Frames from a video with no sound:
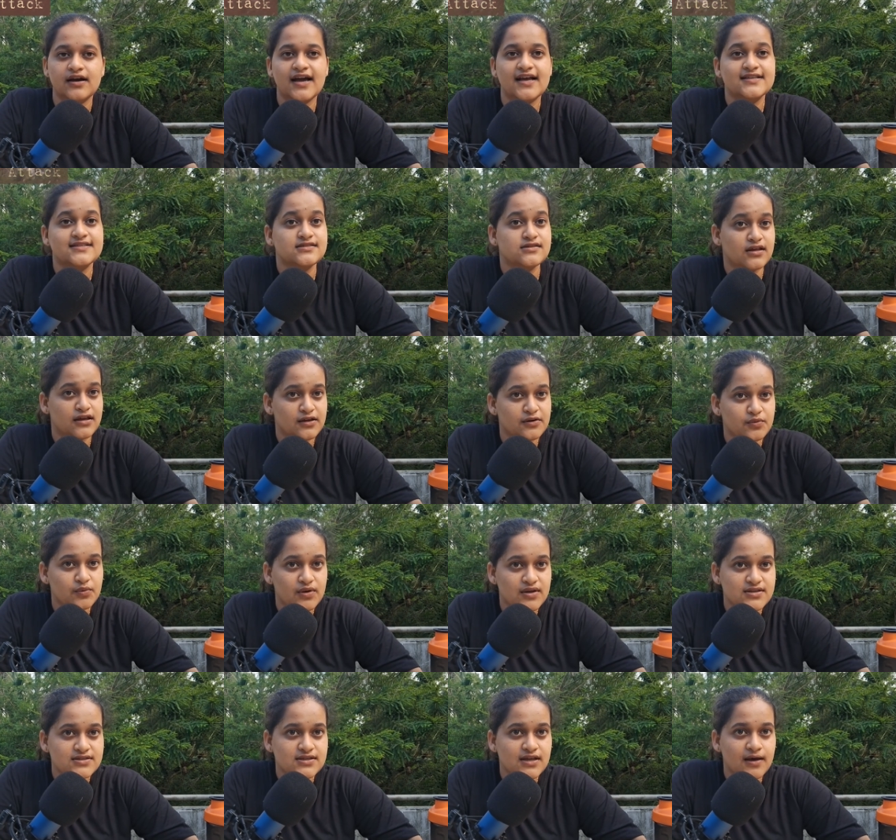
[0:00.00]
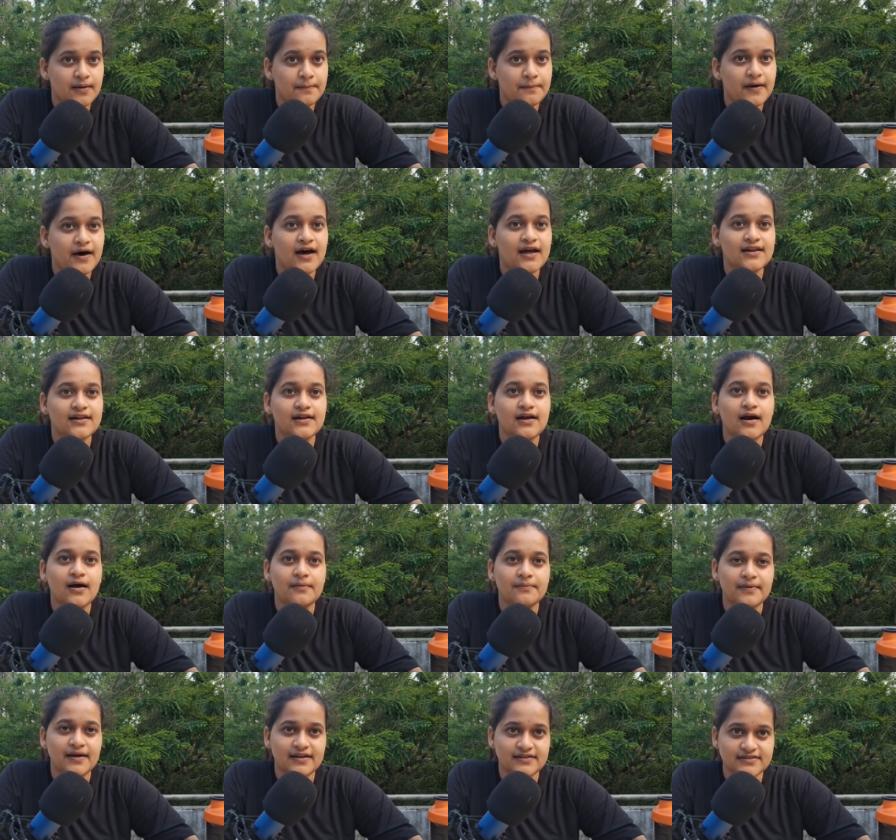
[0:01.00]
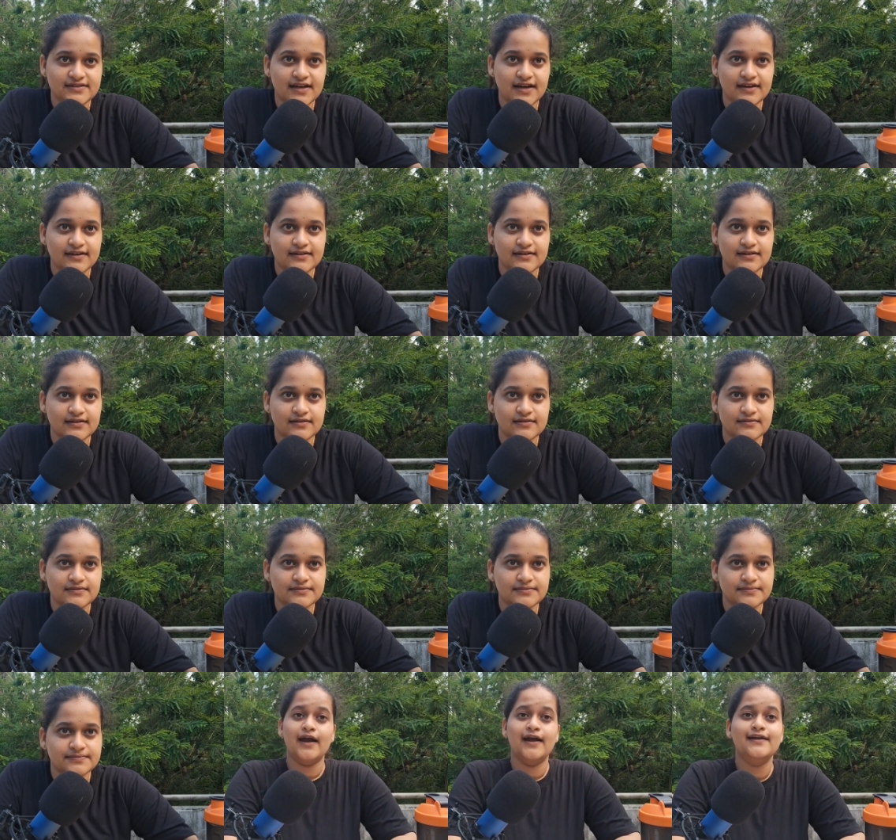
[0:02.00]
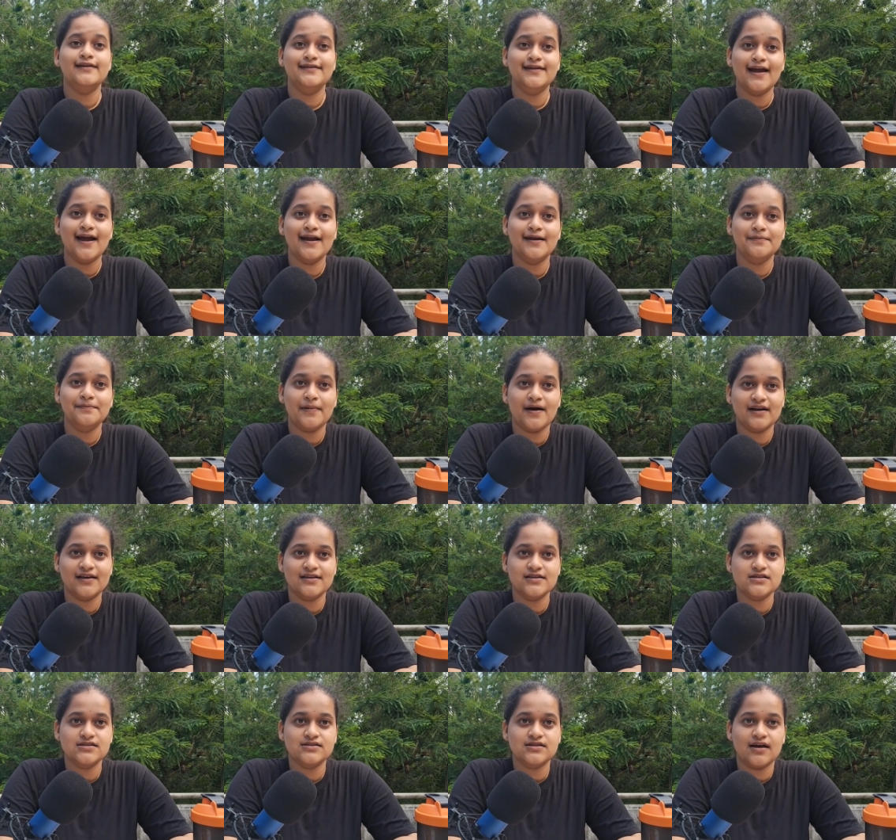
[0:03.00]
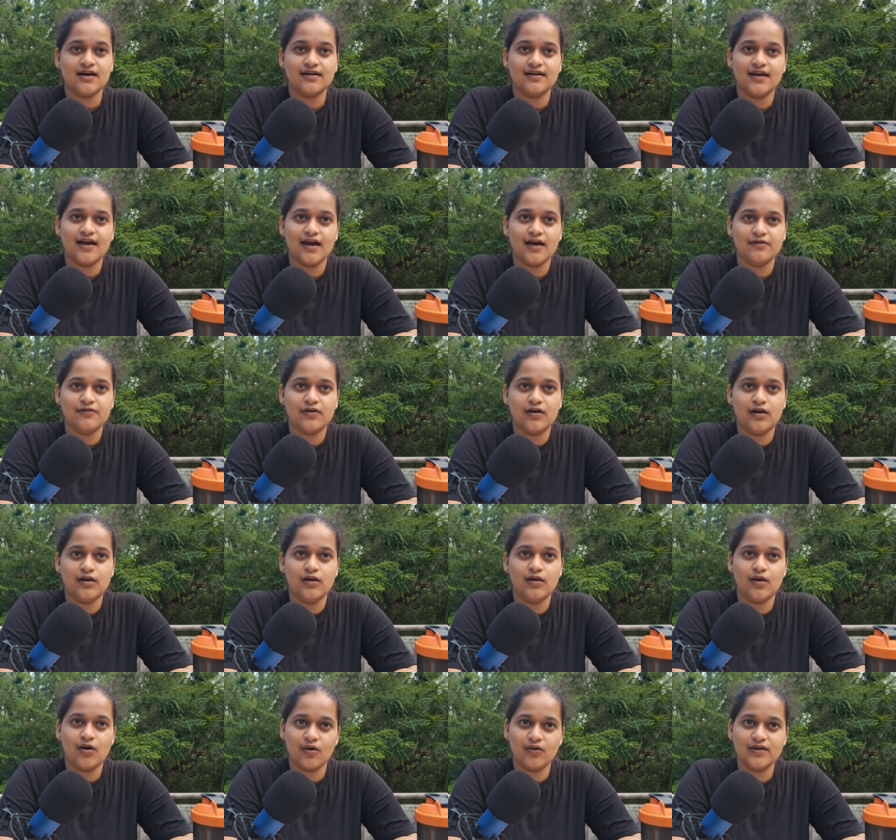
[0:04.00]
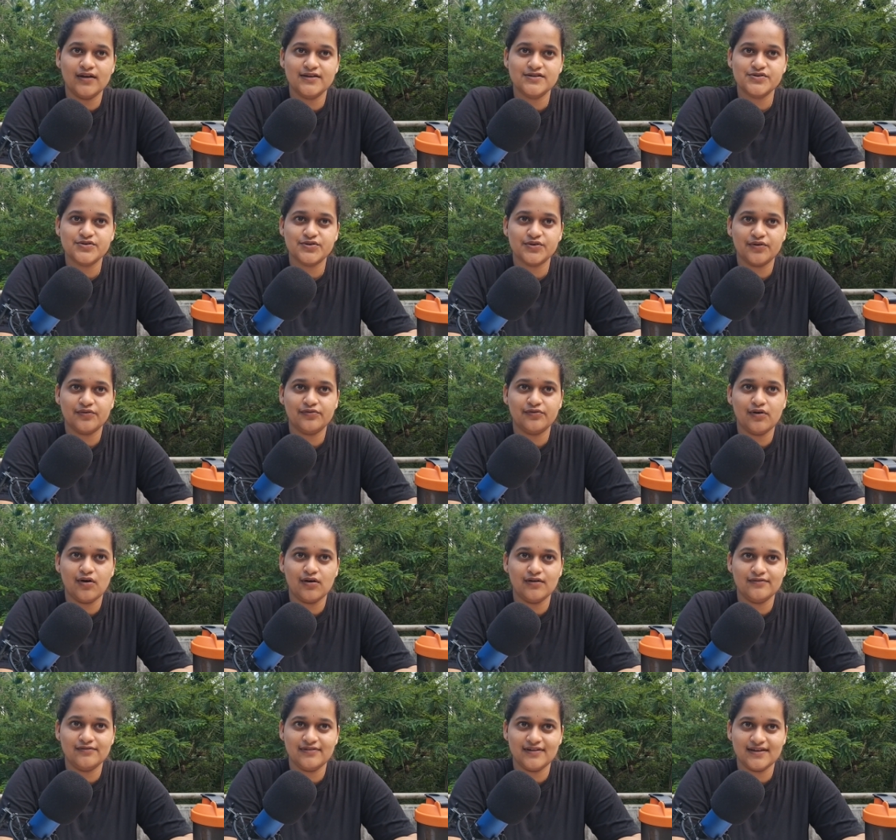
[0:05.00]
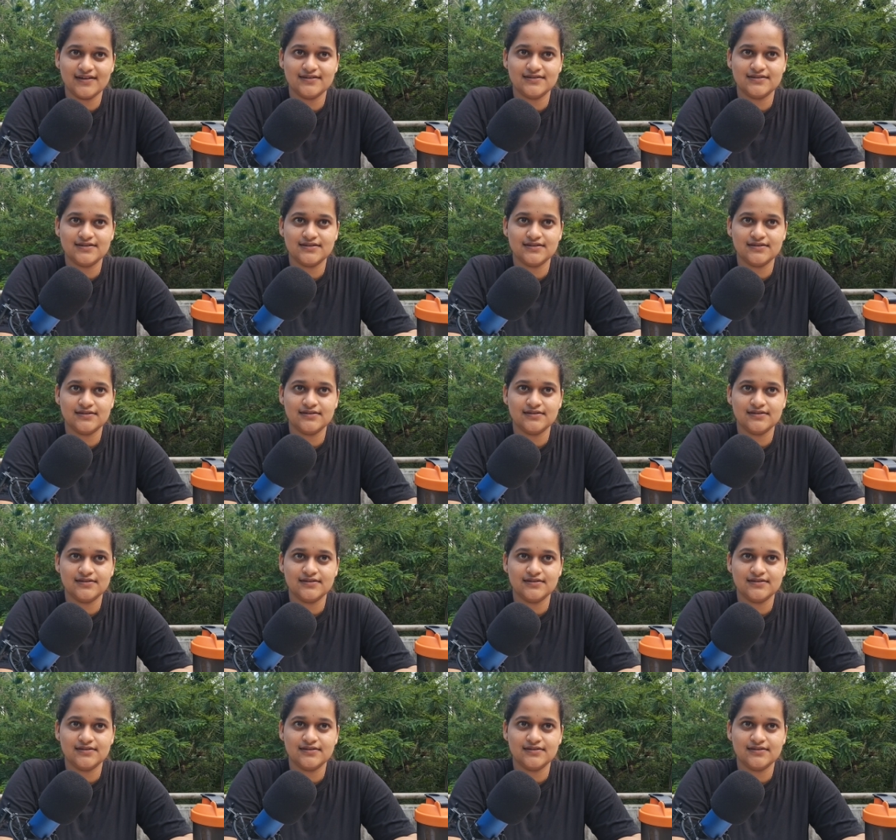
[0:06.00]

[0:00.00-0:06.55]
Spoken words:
as there was a Pahalgam attack. India and Pakistan have a long history of conflict.